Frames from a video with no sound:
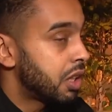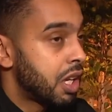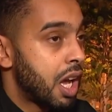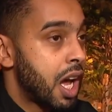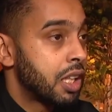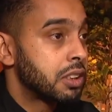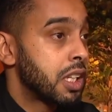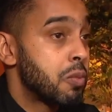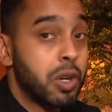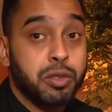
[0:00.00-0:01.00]
okay. uh, to
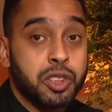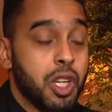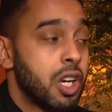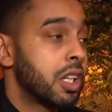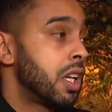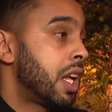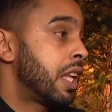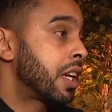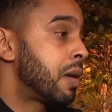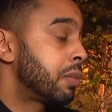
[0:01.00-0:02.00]
come work for Star
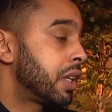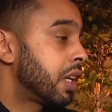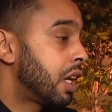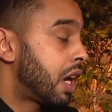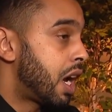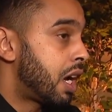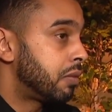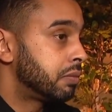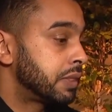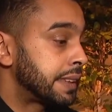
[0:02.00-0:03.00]
in the company.
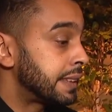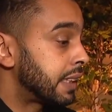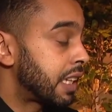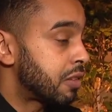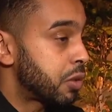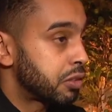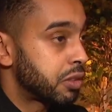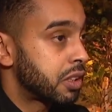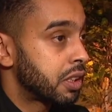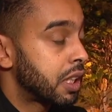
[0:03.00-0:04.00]
Um, since then, I've worked
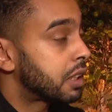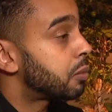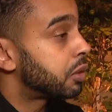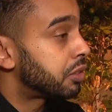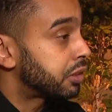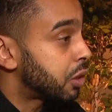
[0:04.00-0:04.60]
for a couple different